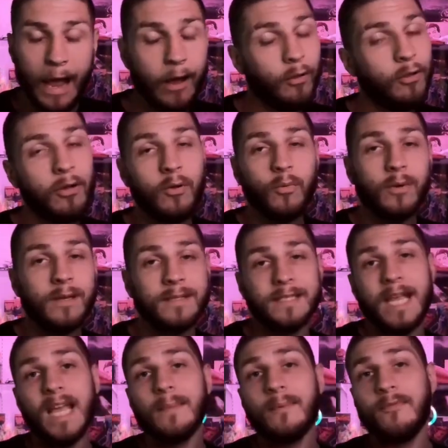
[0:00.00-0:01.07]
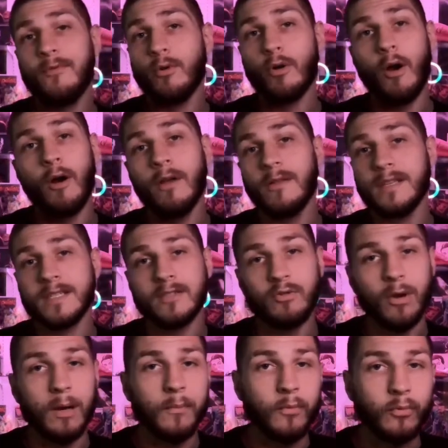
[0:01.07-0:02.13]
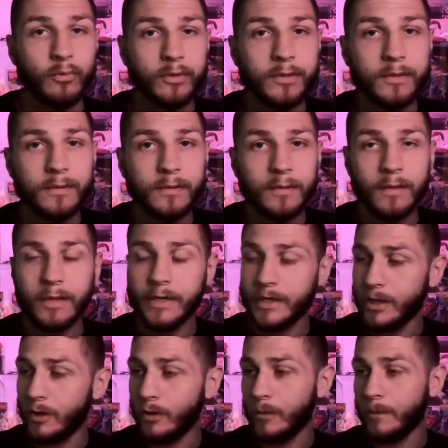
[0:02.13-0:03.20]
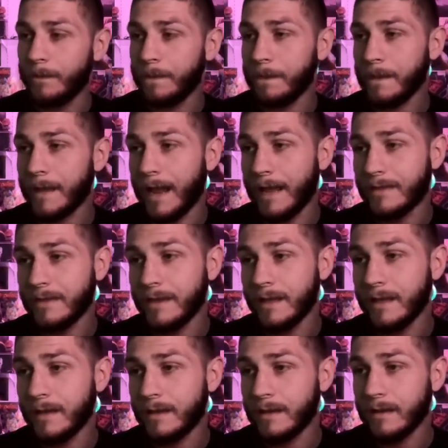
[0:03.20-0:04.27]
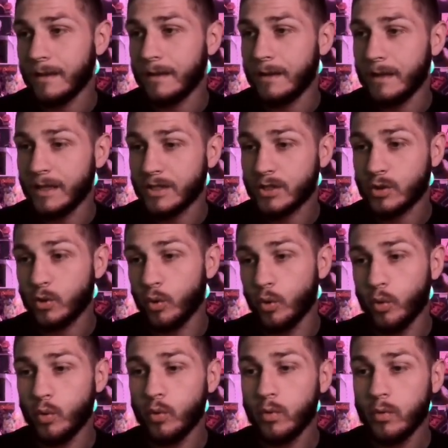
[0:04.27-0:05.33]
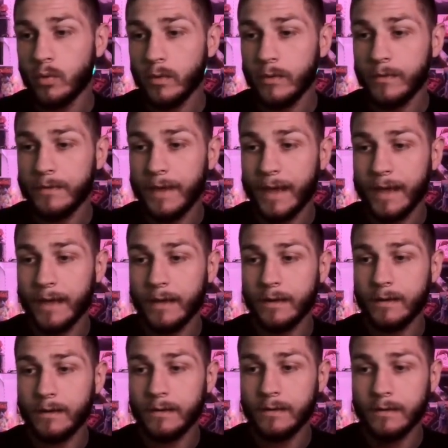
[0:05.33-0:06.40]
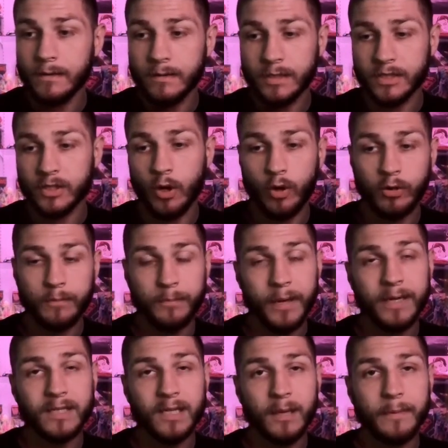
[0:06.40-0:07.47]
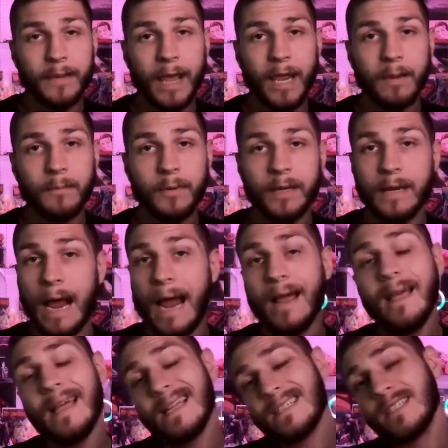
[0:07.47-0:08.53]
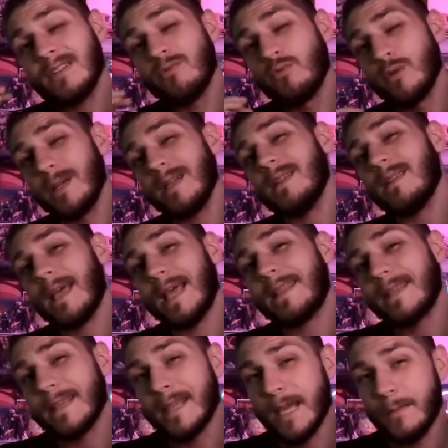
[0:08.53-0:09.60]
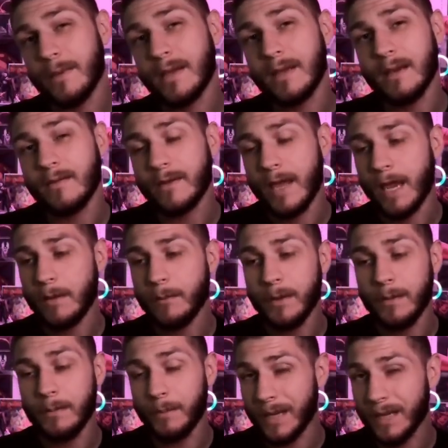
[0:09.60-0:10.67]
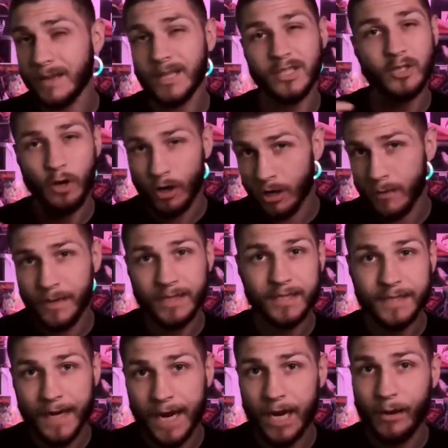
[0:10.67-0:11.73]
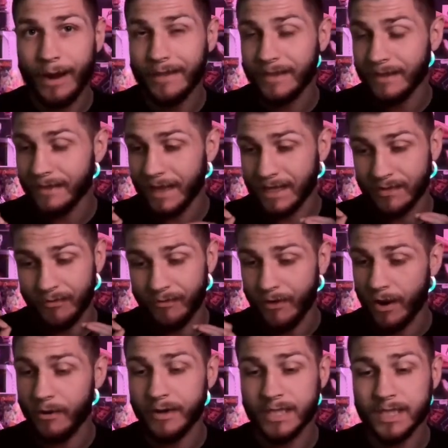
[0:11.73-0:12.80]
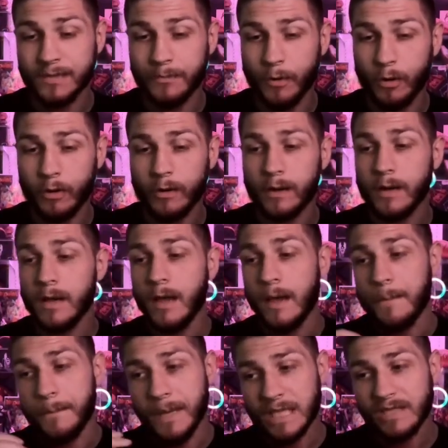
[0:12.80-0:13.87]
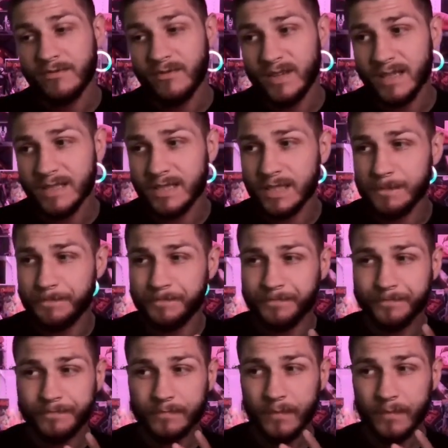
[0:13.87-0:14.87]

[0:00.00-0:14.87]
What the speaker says: how long will it take before all this crumbles? I think it's cool that DAZN picked up Kingpyn. I actually really like the gimmick of Kingpyn being the tournament style. I think that's very smart. Misfits,